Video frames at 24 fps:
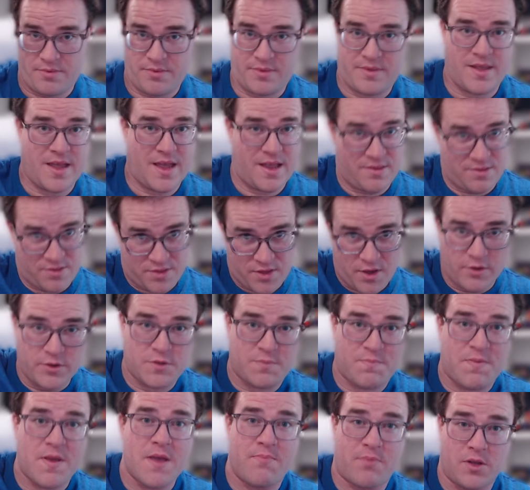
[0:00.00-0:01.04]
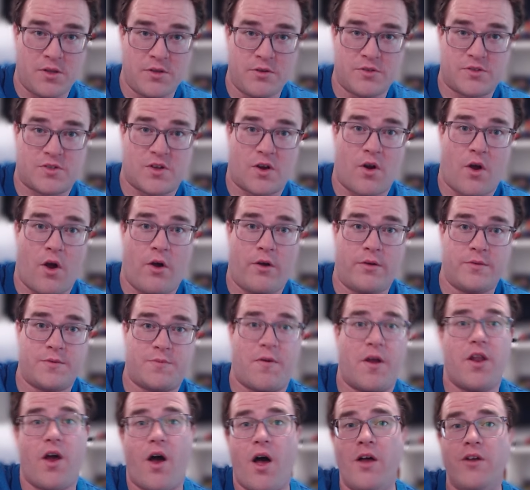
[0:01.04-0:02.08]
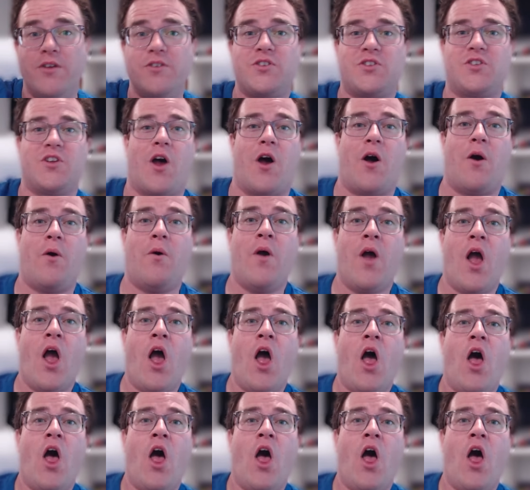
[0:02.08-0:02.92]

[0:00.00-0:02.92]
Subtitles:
did those people lose their homes, but also